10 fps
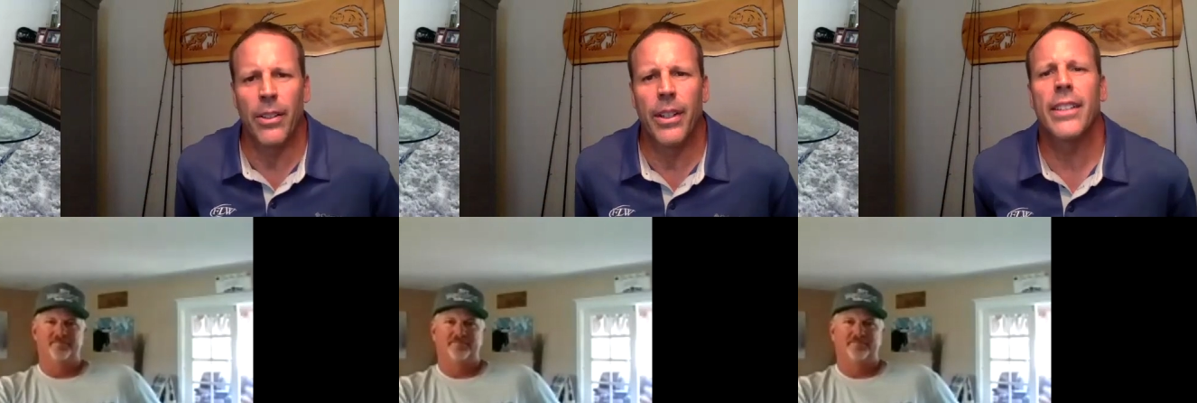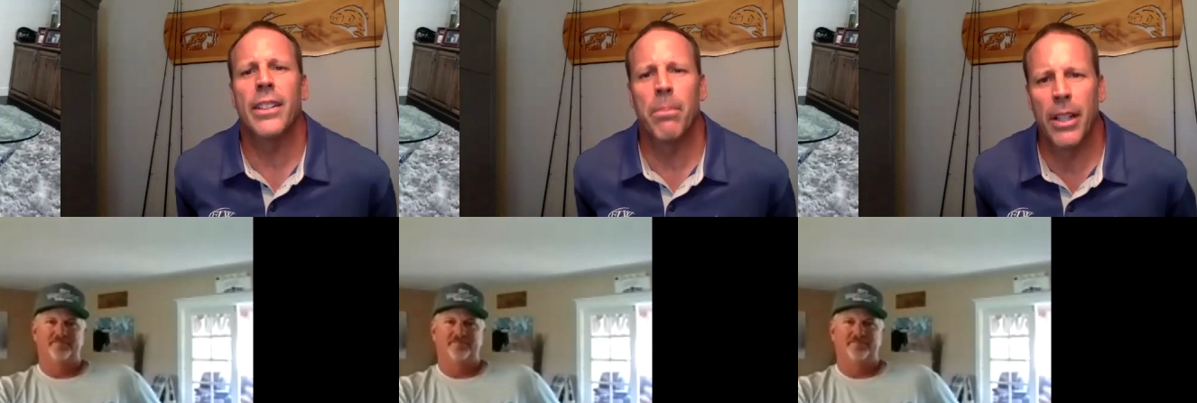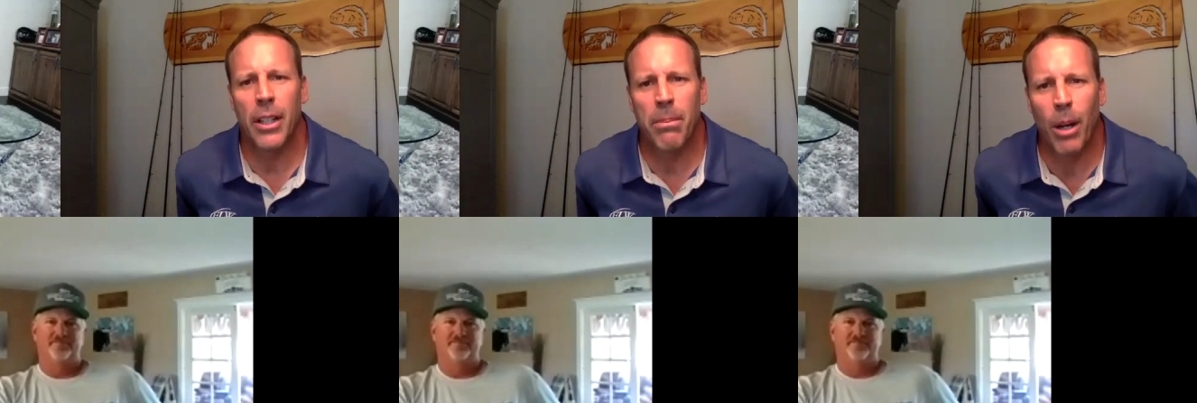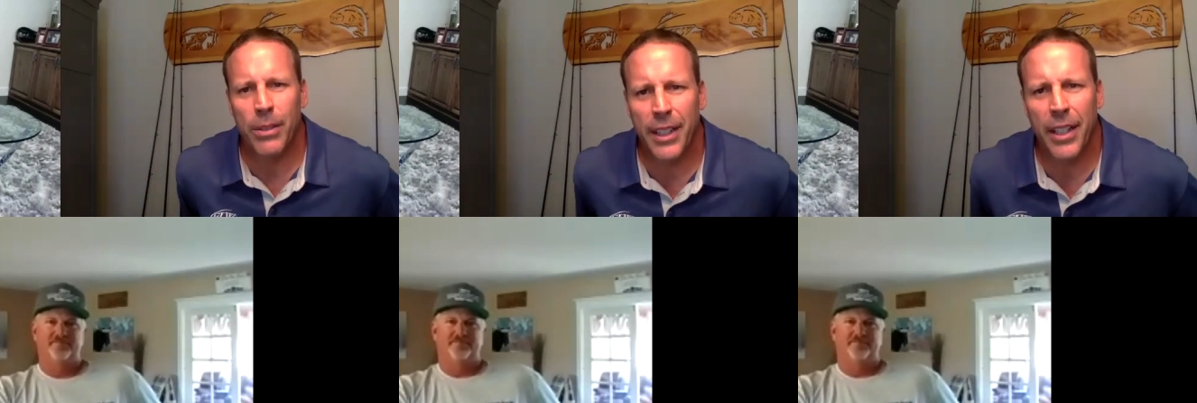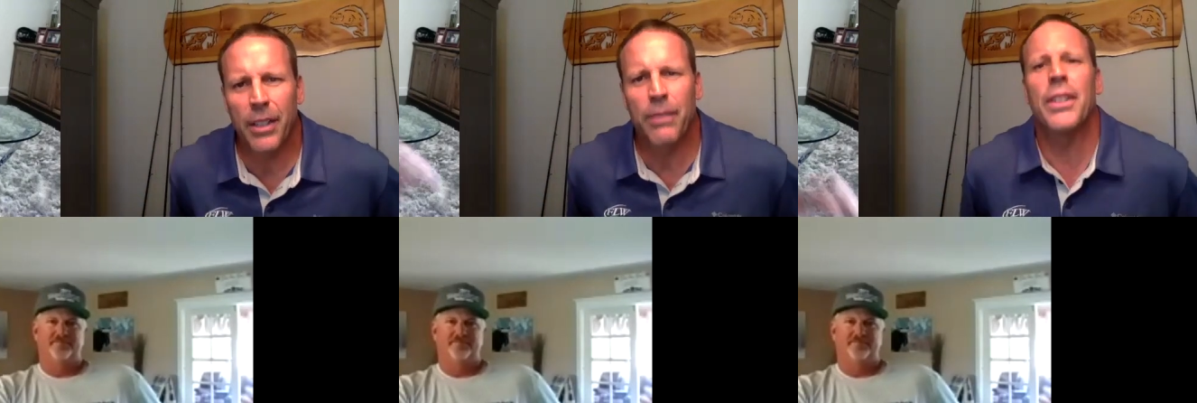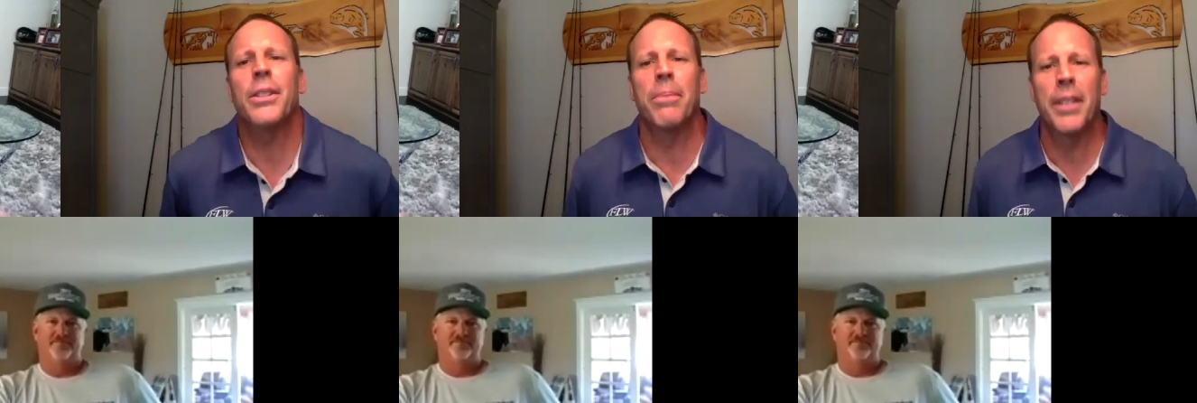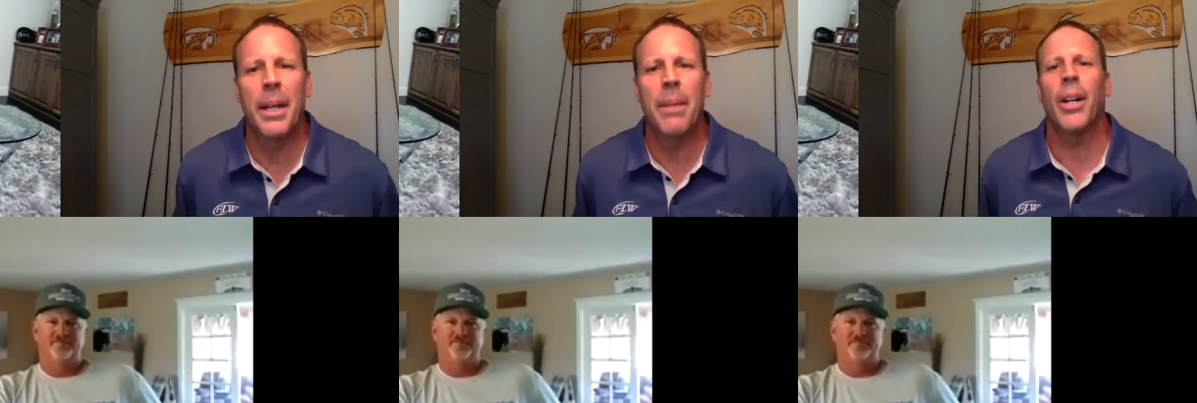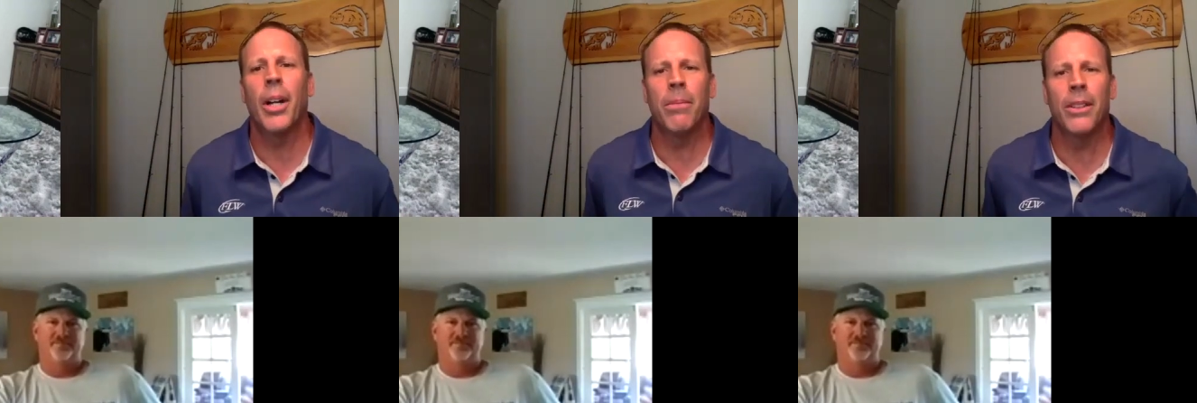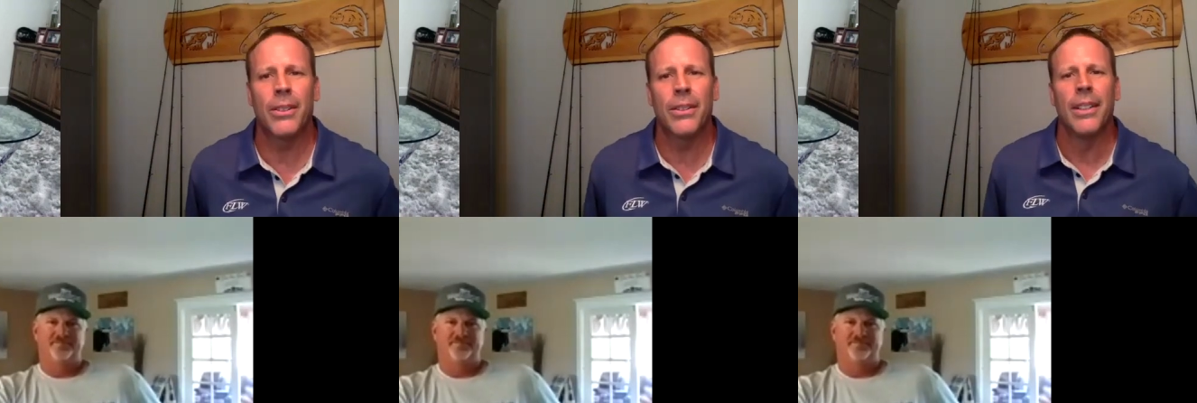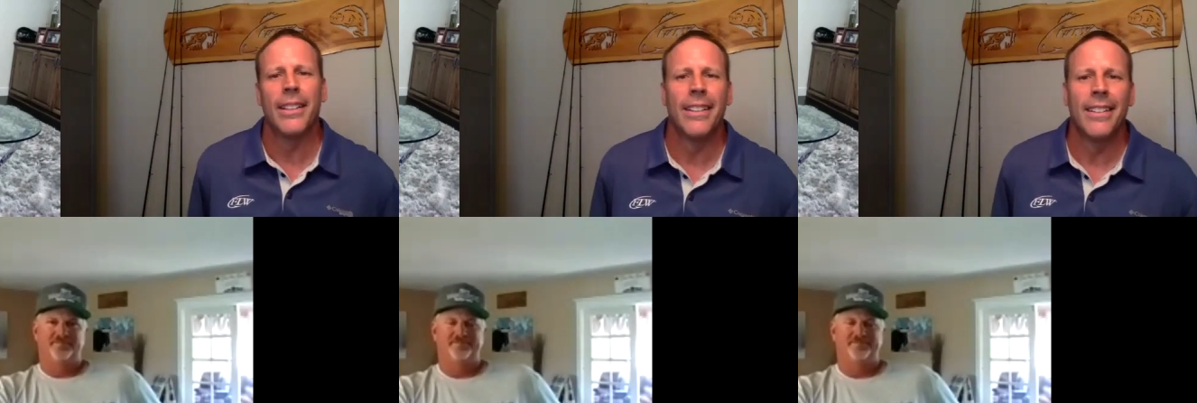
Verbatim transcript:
Speaker 1: You guys ever been in the boat together, fishing some team tournaments?